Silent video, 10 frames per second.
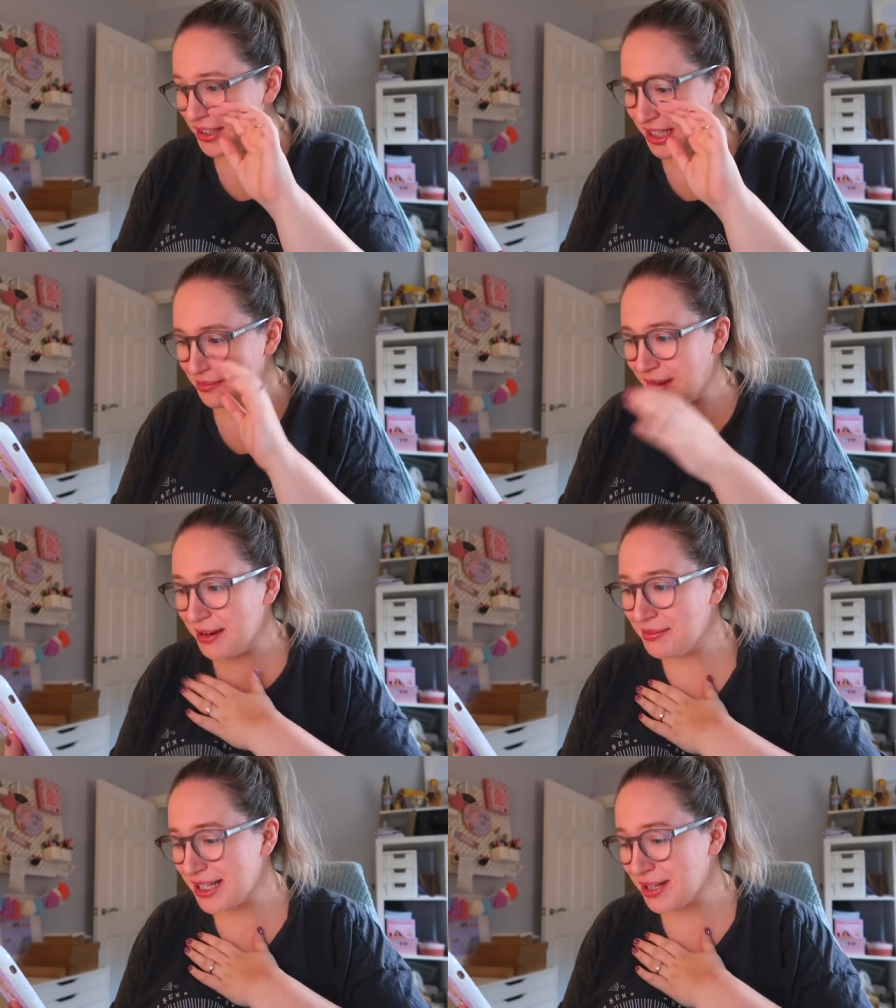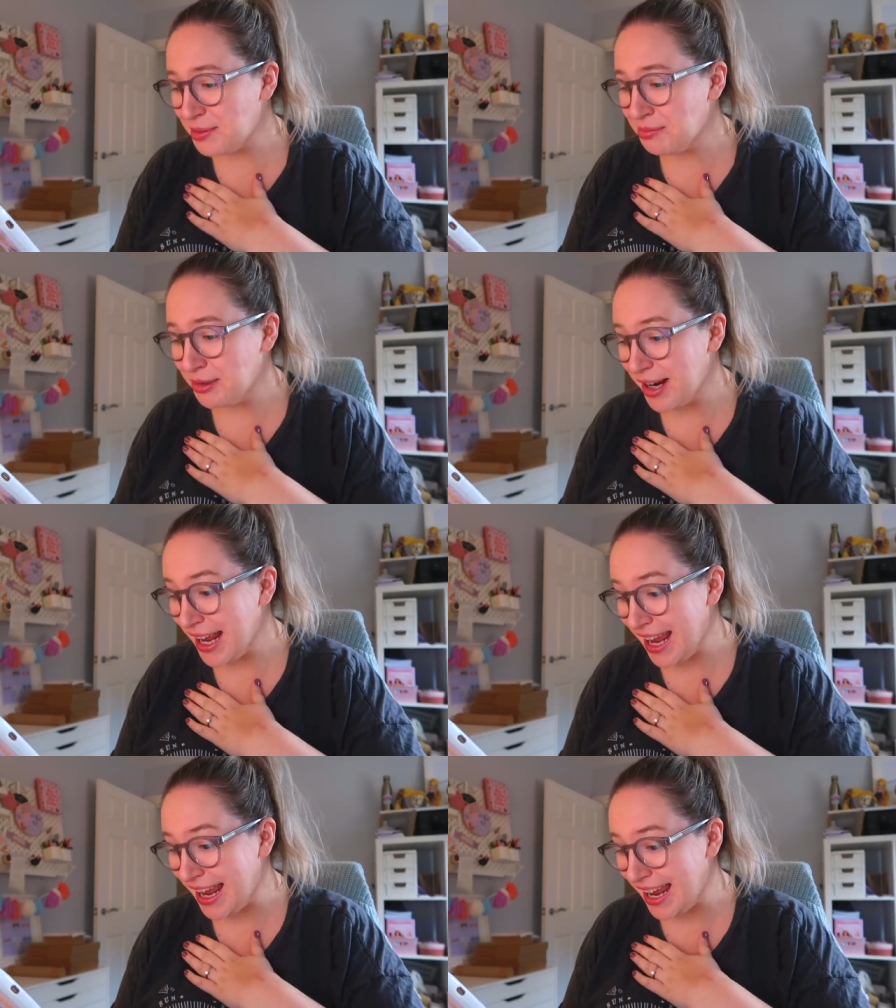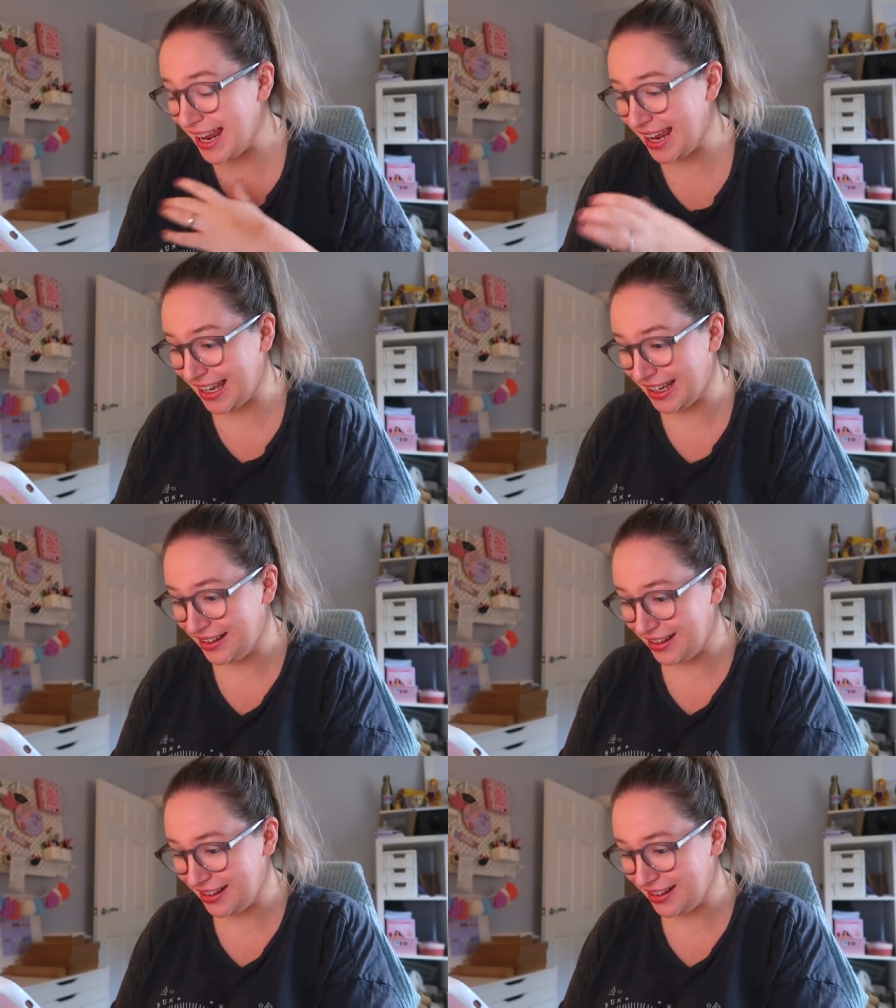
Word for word: she made me so pretty